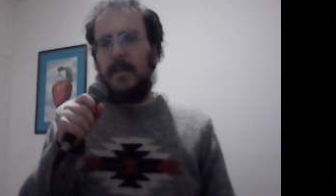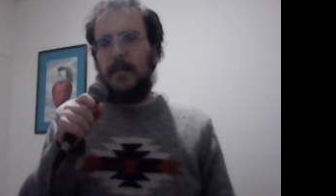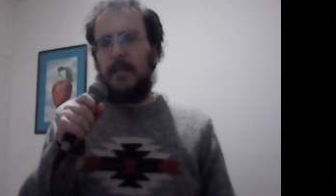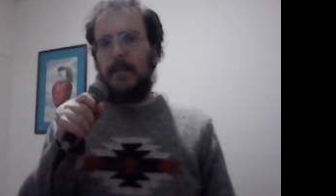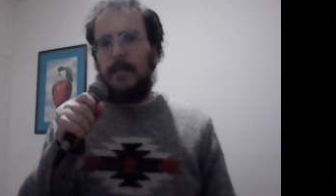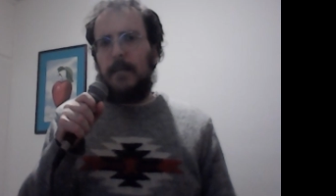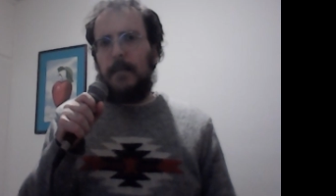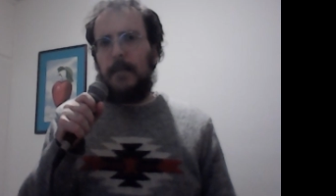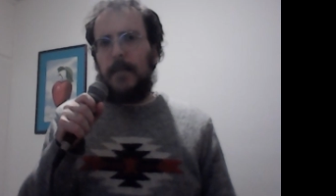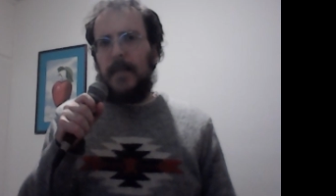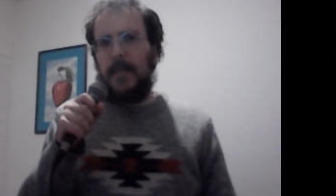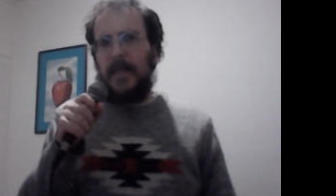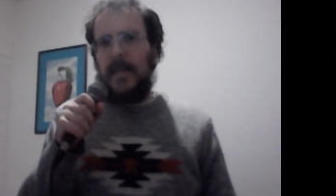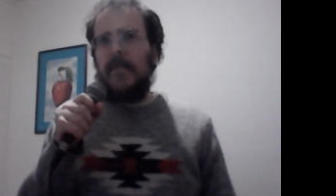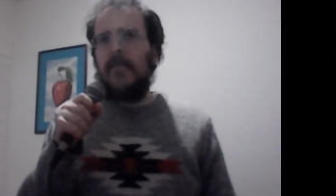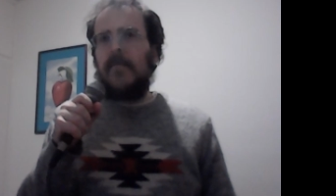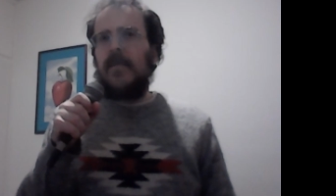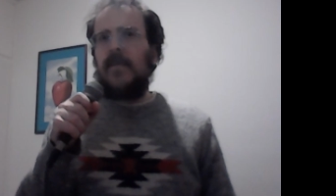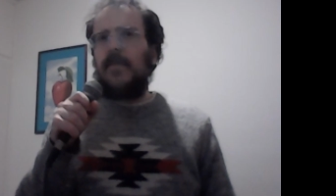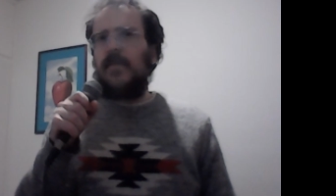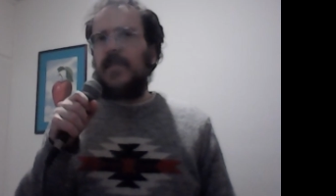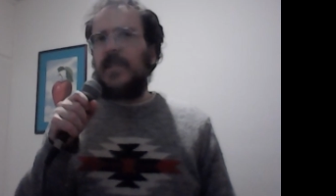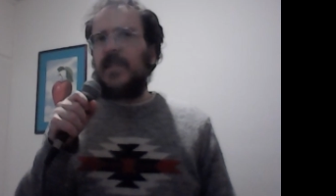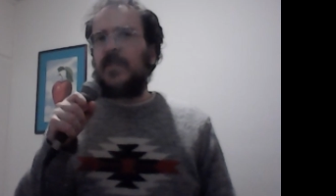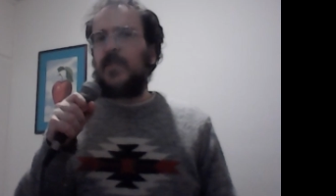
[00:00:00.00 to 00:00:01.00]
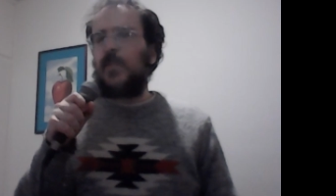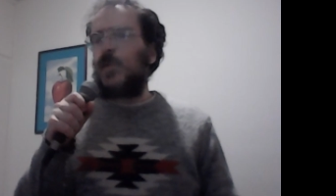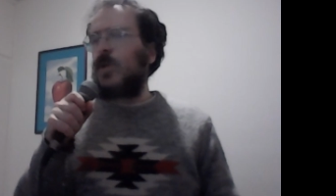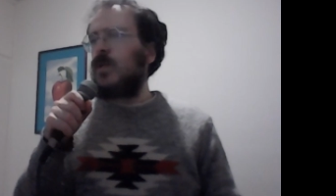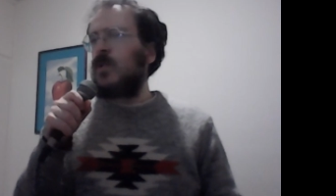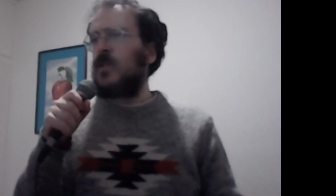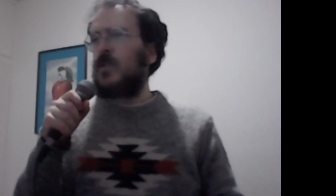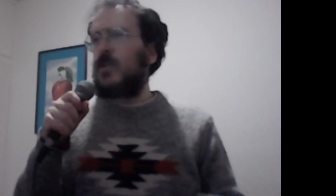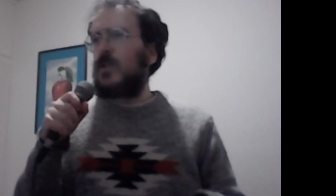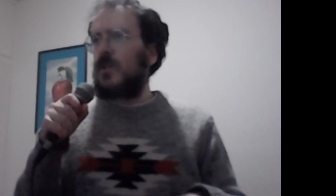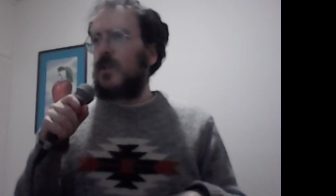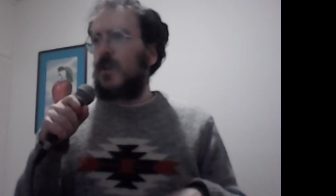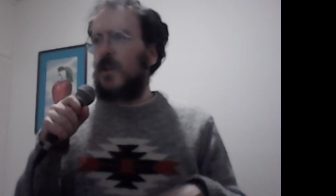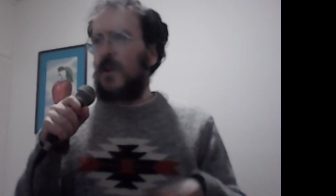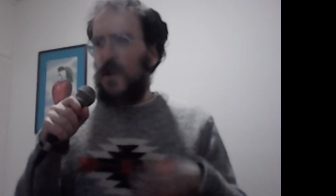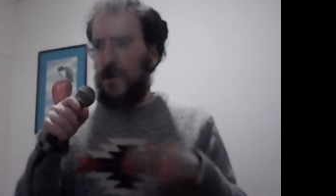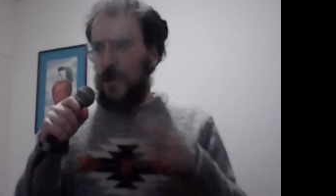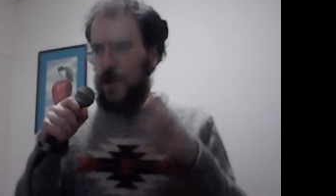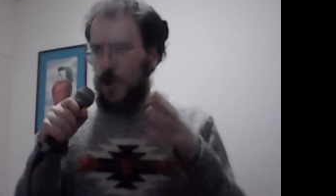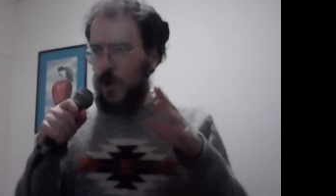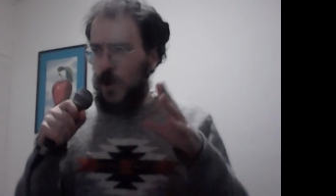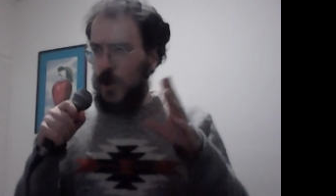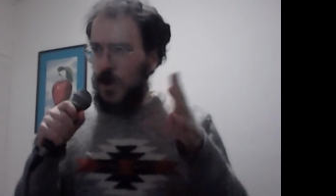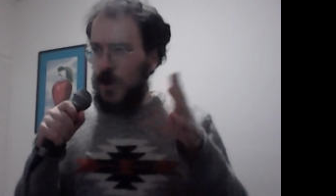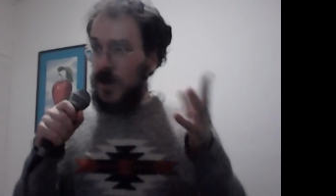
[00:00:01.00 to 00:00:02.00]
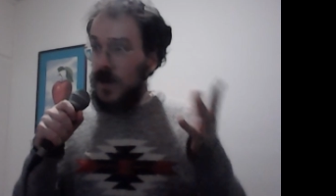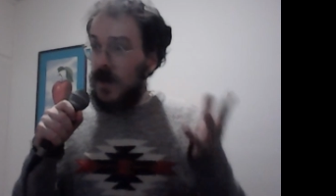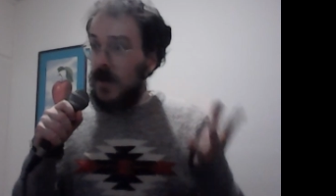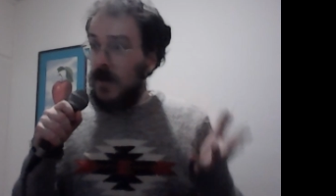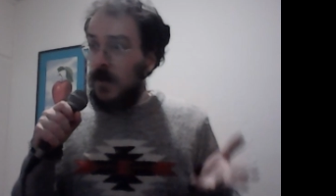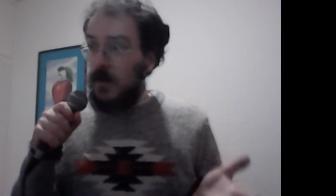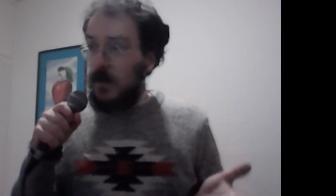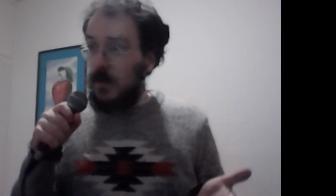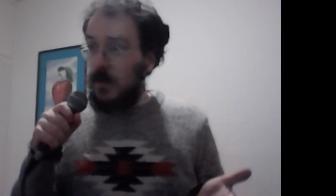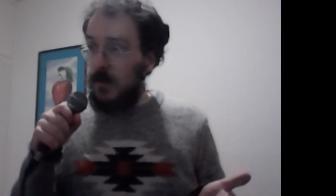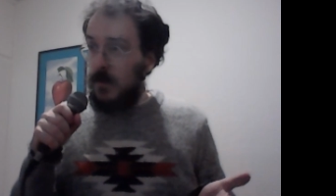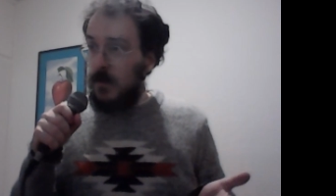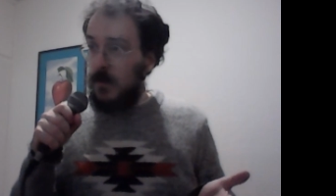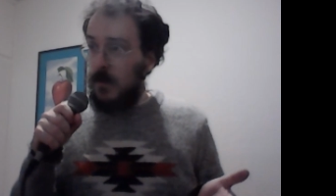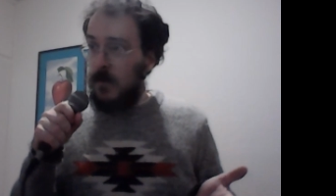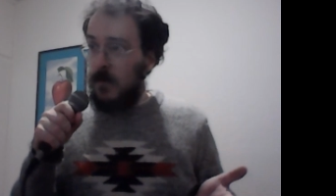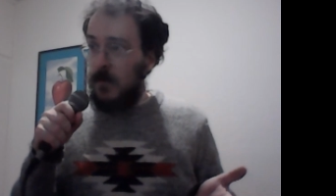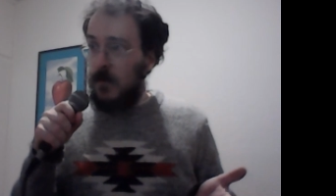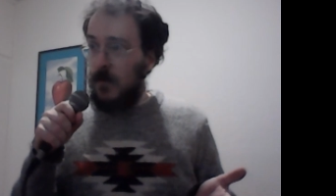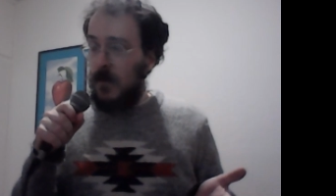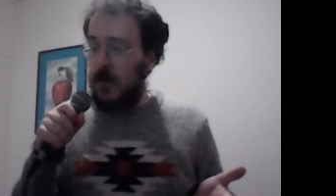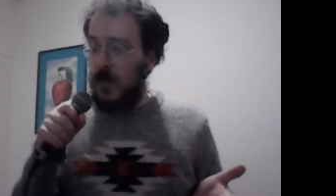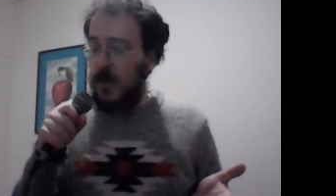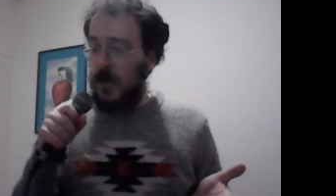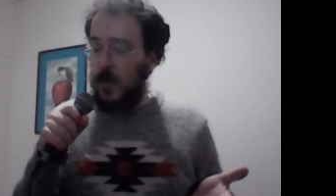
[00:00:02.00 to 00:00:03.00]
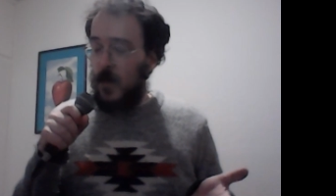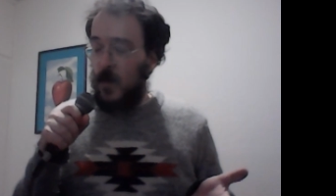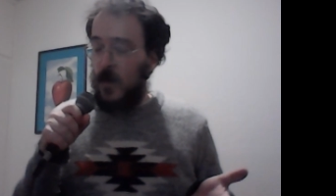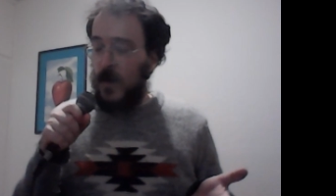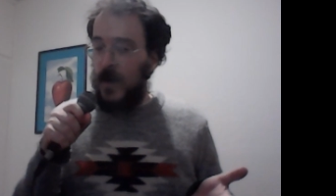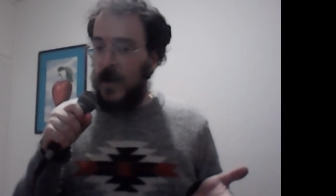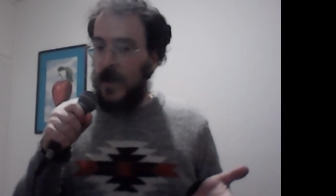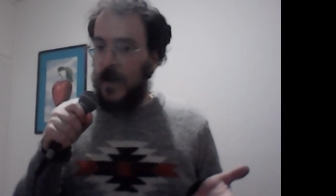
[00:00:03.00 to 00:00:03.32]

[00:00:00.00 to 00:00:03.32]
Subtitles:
even if this wasn't canonical in a way,